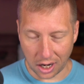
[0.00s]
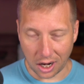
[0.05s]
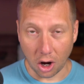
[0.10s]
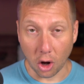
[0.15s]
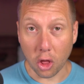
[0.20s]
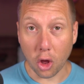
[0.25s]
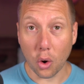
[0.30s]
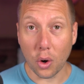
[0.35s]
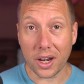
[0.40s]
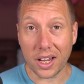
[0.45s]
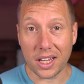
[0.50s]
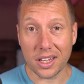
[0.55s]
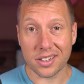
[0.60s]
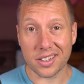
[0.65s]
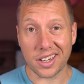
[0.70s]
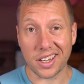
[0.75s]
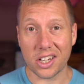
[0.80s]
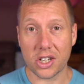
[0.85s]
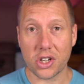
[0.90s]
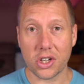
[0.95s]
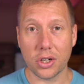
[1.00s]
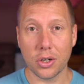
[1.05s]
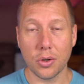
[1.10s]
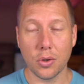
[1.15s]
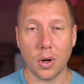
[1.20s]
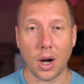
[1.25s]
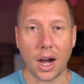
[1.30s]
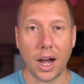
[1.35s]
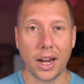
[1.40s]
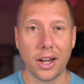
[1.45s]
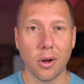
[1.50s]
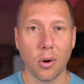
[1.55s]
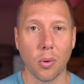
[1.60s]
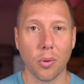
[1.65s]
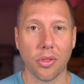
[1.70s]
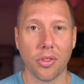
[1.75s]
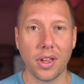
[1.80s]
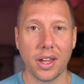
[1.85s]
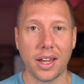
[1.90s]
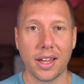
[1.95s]
Although it is an issue, I
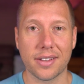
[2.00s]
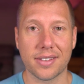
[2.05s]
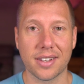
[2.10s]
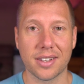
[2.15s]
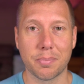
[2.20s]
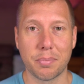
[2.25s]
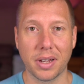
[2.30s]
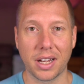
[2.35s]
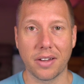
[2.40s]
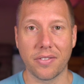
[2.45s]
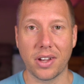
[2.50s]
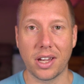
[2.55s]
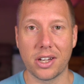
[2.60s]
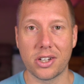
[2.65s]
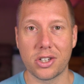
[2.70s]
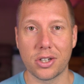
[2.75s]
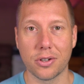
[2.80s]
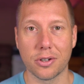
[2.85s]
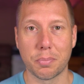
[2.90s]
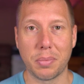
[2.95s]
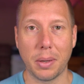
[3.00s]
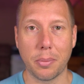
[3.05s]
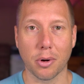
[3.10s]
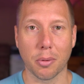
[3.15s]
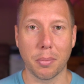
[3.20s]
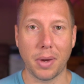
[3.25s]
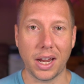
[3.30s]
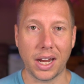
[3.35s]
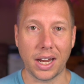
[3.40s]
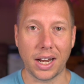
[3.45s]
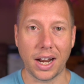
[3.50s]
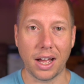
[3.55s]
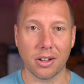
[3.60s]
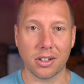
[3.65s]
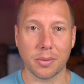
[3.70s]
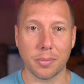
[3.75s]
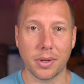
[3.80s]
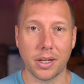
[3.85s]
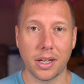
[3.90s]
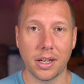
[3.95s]
don't think it's as big of an issue as people are making it
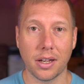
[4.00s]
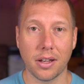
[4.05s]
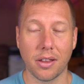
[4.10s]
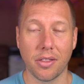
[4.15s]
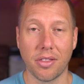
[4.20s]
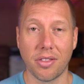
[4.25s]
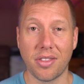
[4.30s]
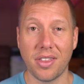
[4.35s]
out to be.